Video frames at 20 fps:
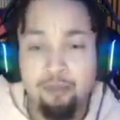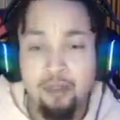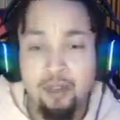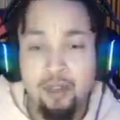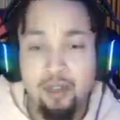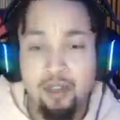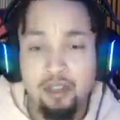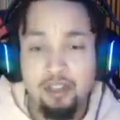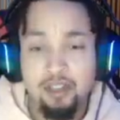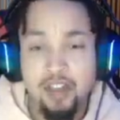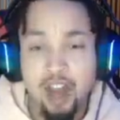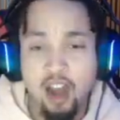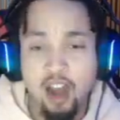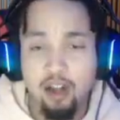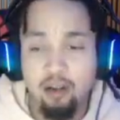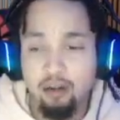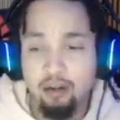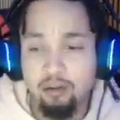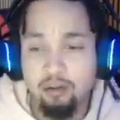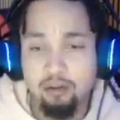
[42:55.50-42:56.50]

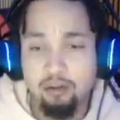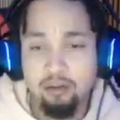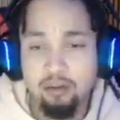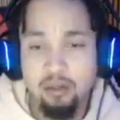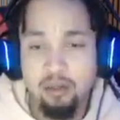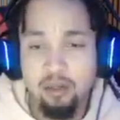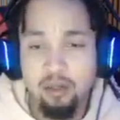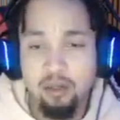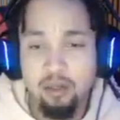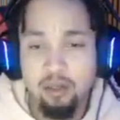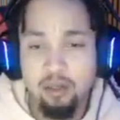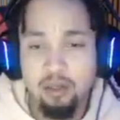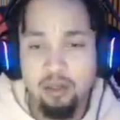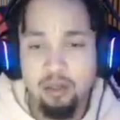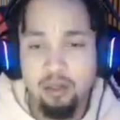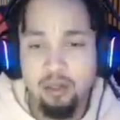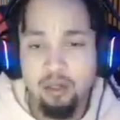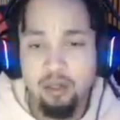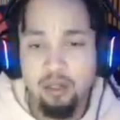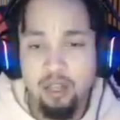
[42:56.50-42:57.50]
Sir,
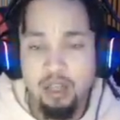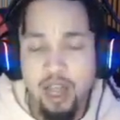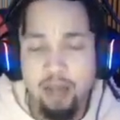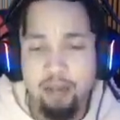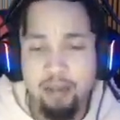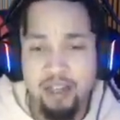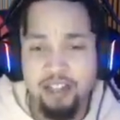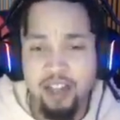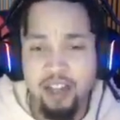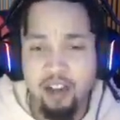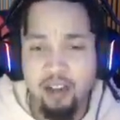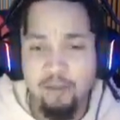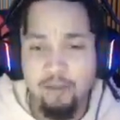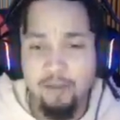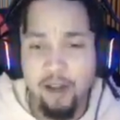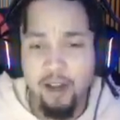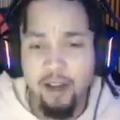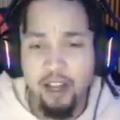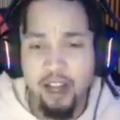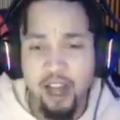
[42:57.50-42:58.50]
let me see your
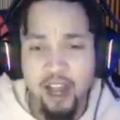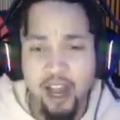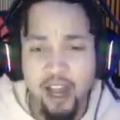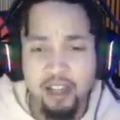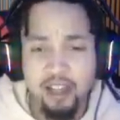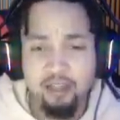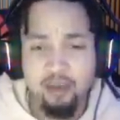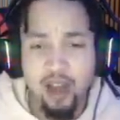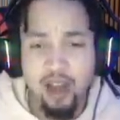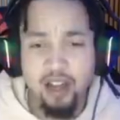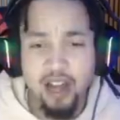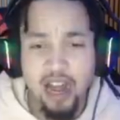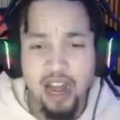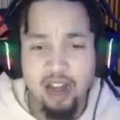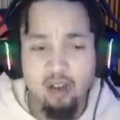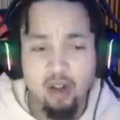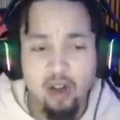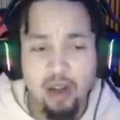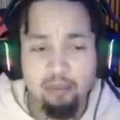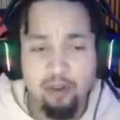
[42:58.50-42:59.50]
fucking hands right now
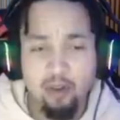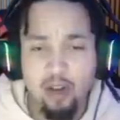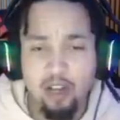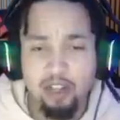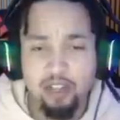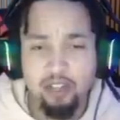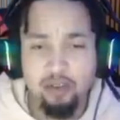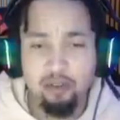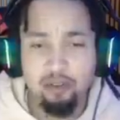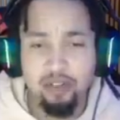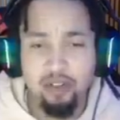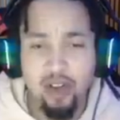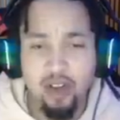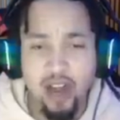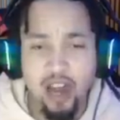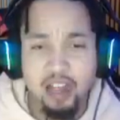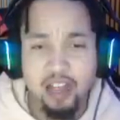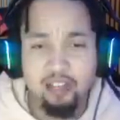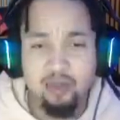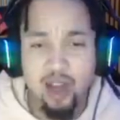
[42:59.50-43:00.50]
or I'm going to shoot your
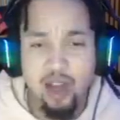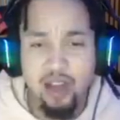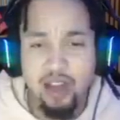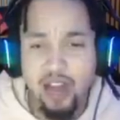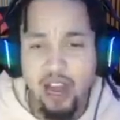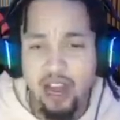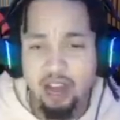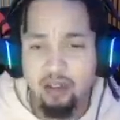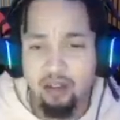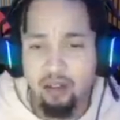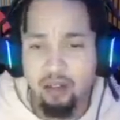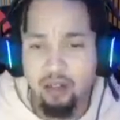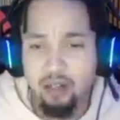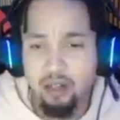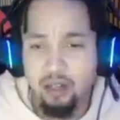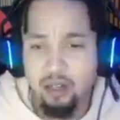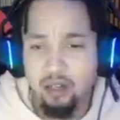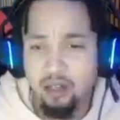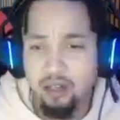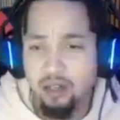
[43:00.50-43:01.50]
ass right now.
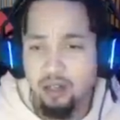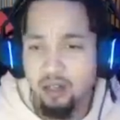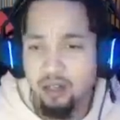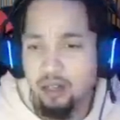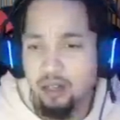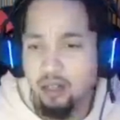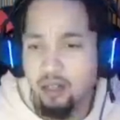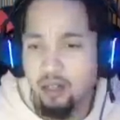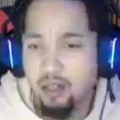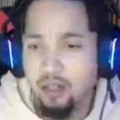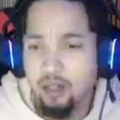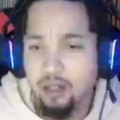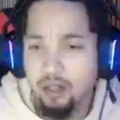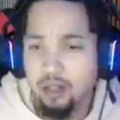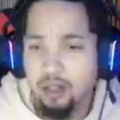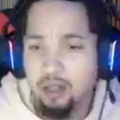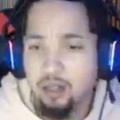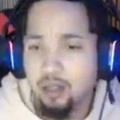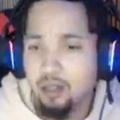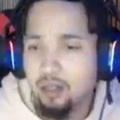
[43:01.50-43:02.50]
No,
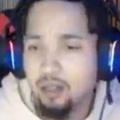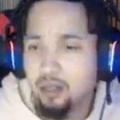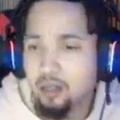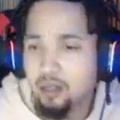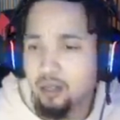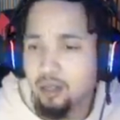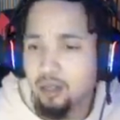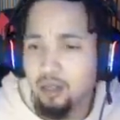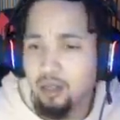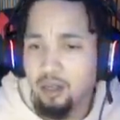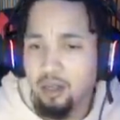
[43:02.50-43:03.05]
no, no.